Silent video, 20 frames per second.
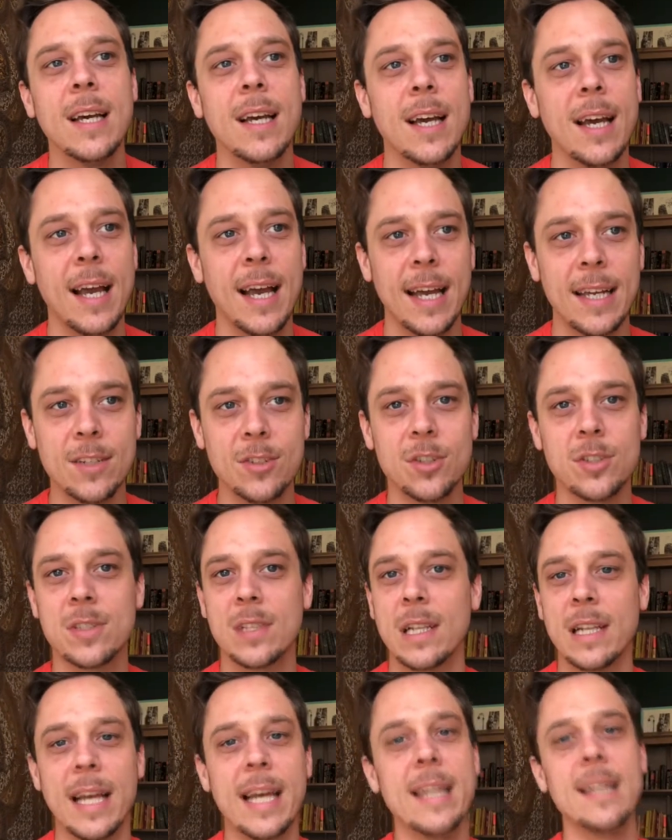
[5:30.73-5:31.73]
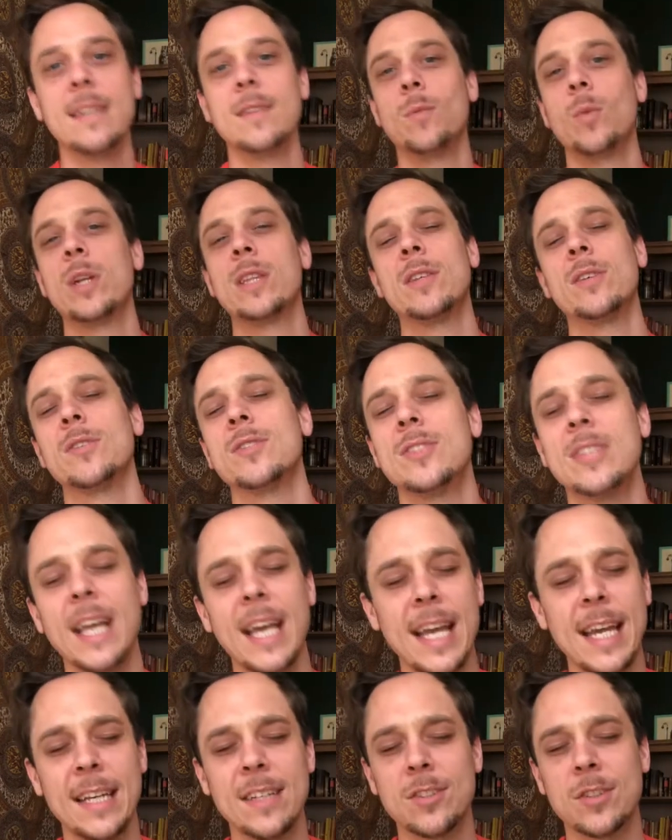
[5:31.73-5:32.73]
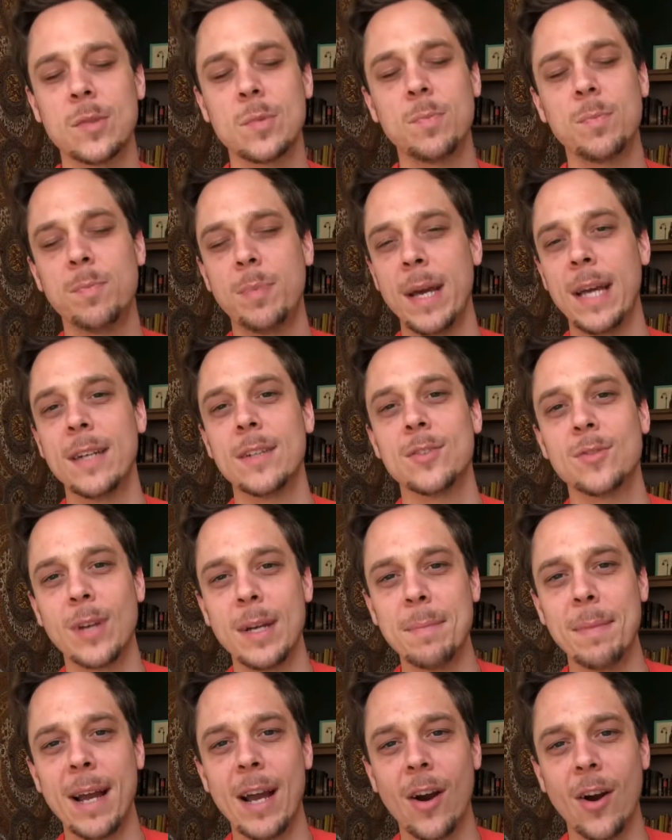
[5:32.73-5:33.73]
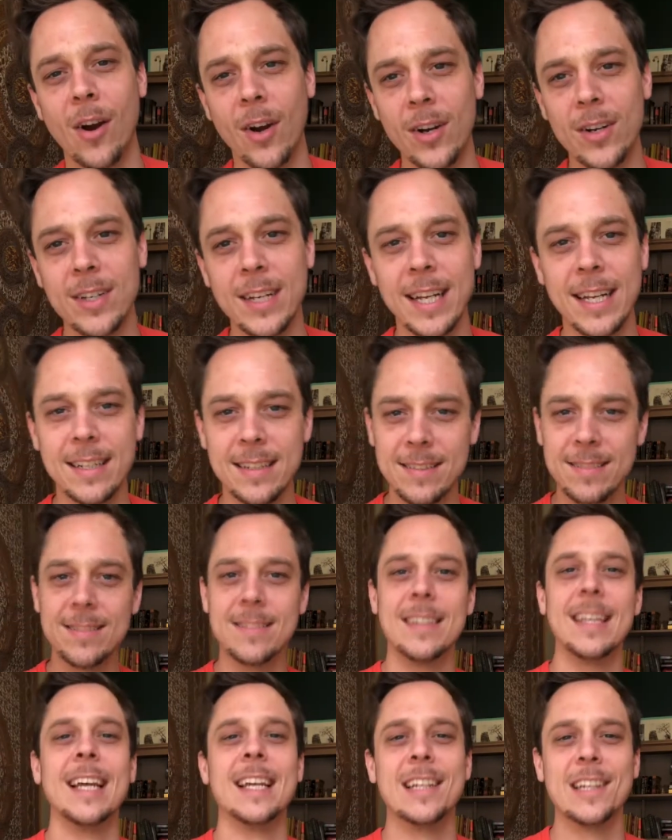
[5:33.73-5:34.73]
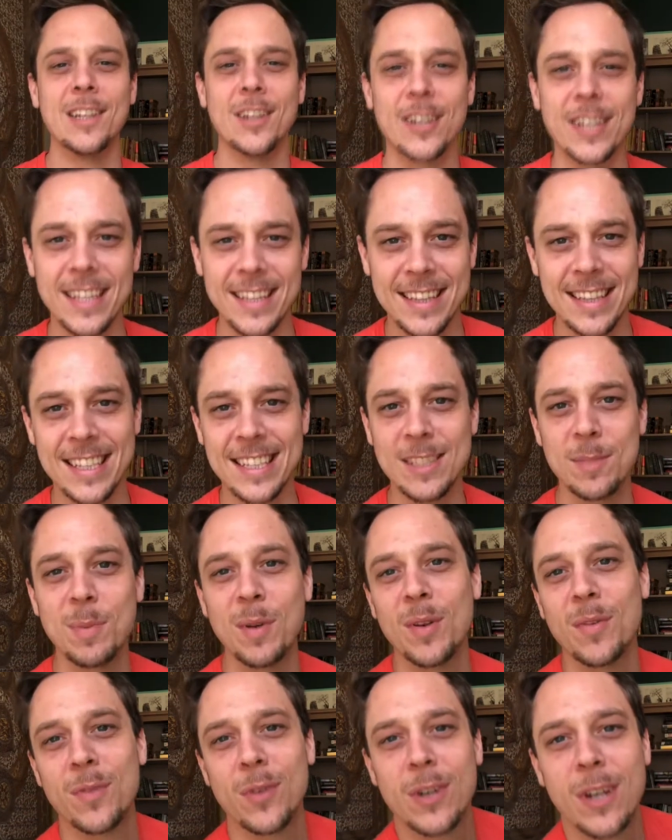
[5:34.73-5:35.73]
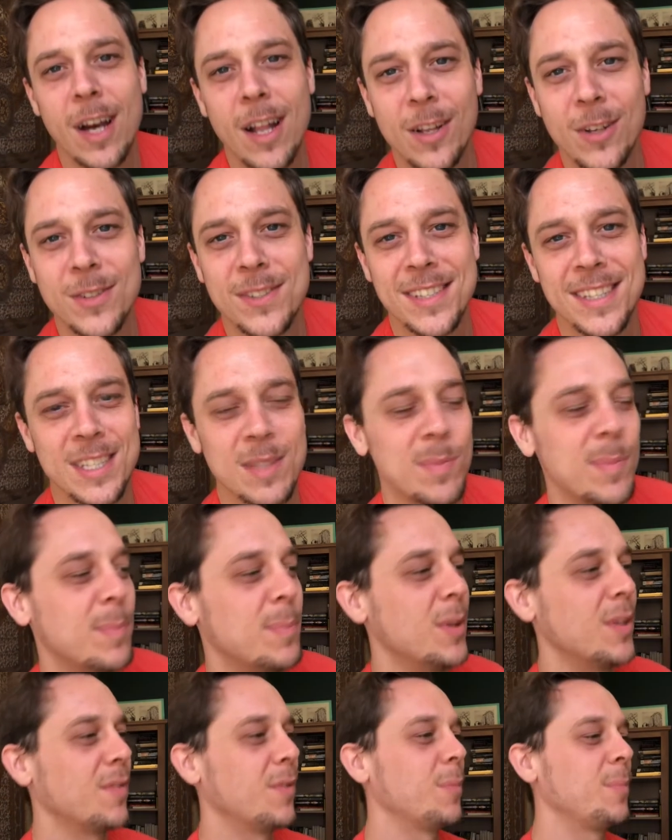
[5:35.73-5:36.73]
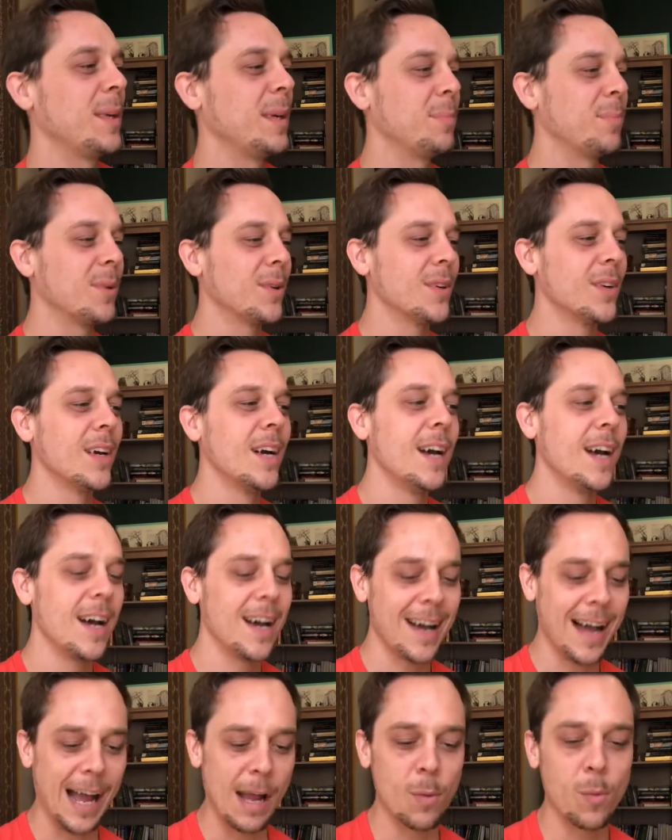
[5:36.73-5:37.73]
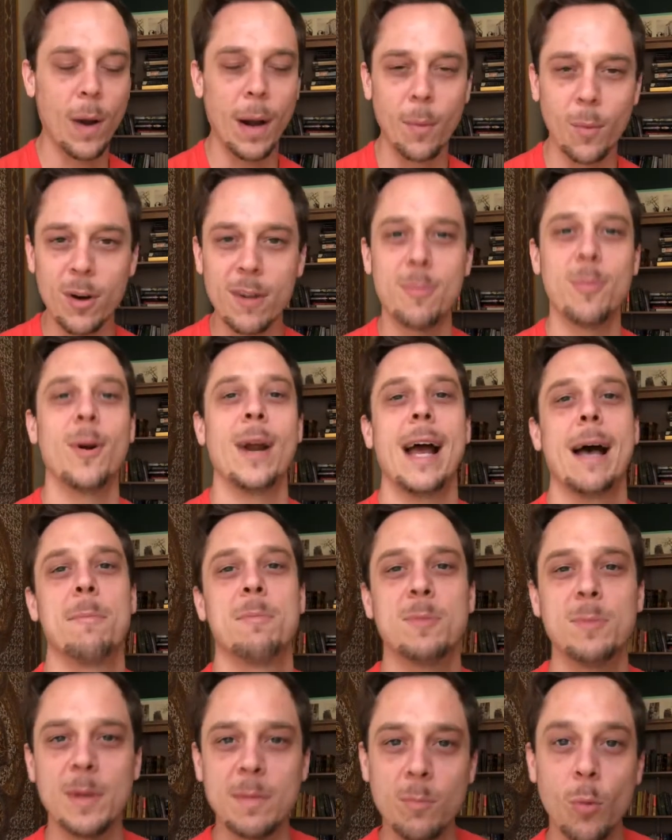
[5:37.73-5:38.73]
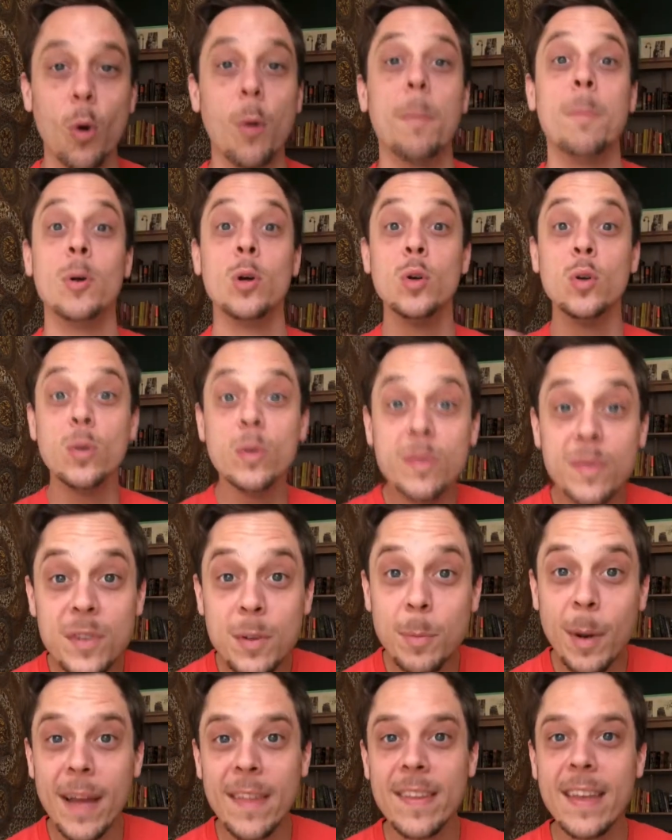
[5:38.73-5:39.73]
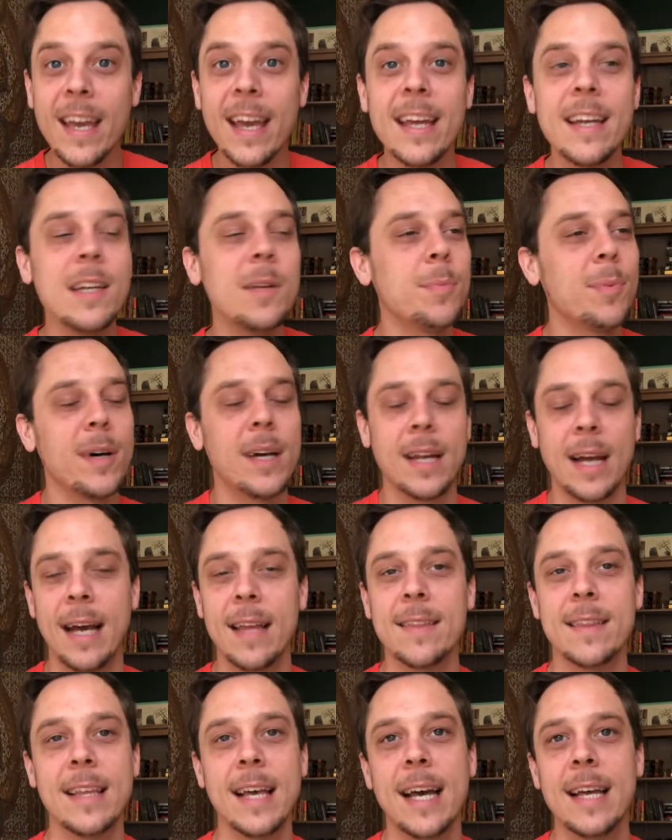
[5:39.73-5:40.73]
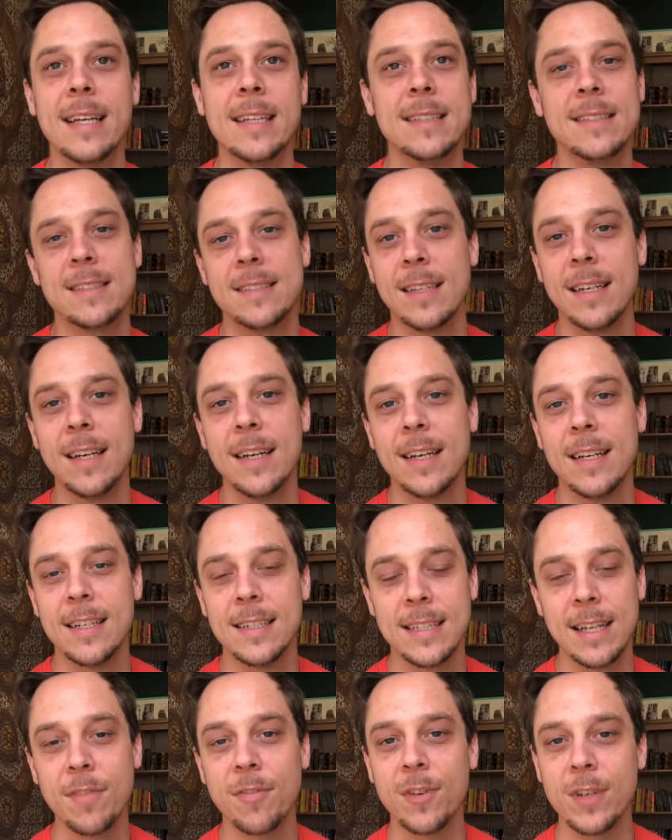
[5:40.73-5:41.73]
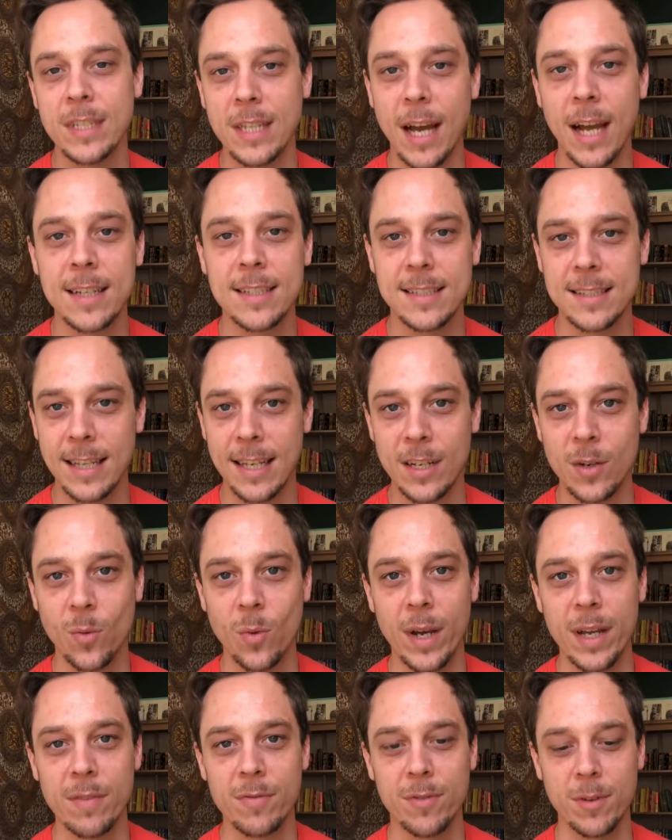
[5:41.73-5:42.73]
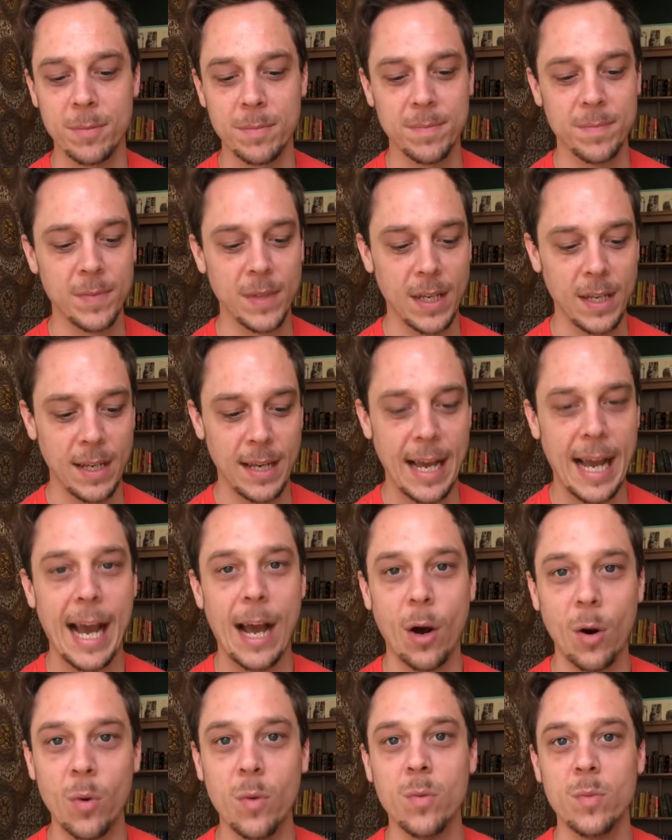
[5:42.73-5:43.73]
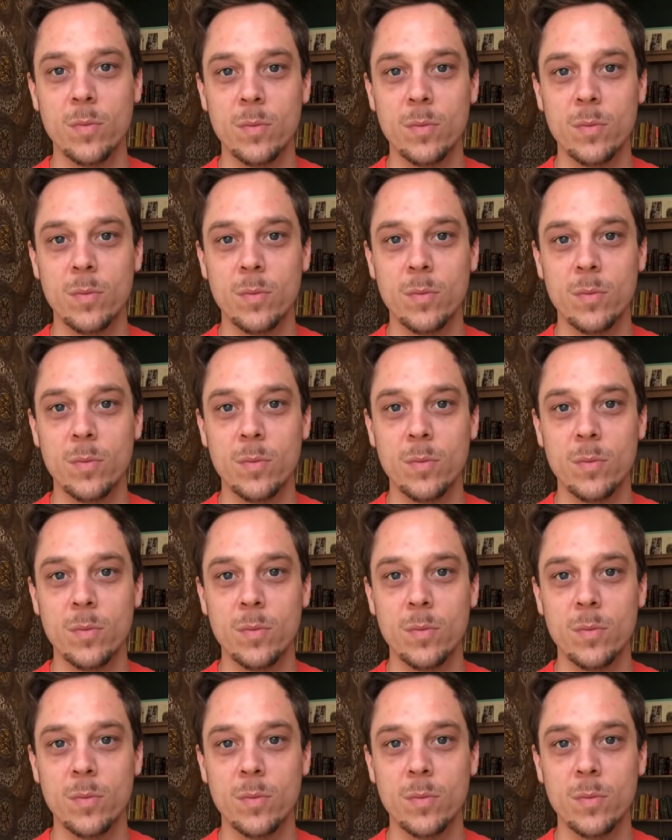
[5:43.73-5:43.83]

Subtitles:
and just let what they're saying just penetrate my heart, and then look at these beautiful colors and these beautiful people, I would have perhaps been more moved by the end. But that is definitely not to take away from how